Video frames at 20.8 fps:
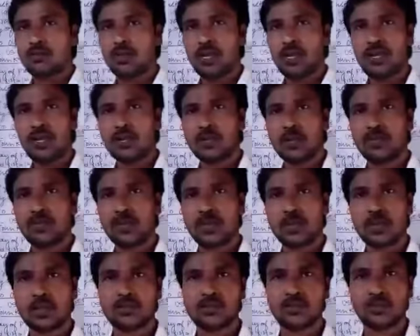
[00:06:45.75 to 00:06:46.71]
Black
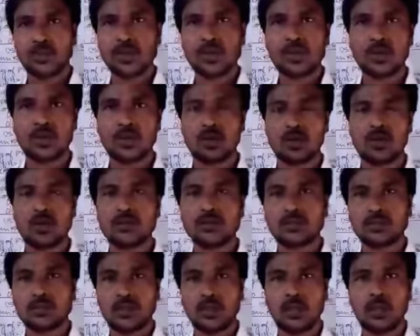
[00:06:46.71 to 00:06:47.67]
Americans,
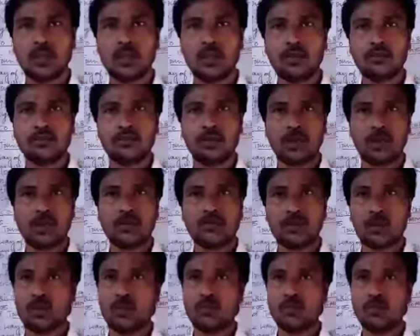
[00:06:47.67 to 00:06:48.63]
because they were
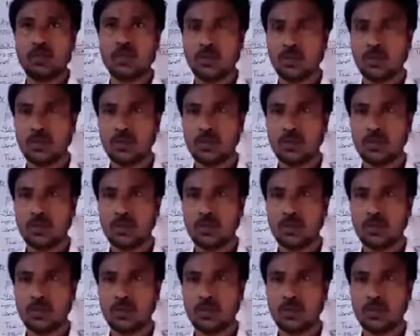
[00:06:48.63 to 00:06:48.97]
from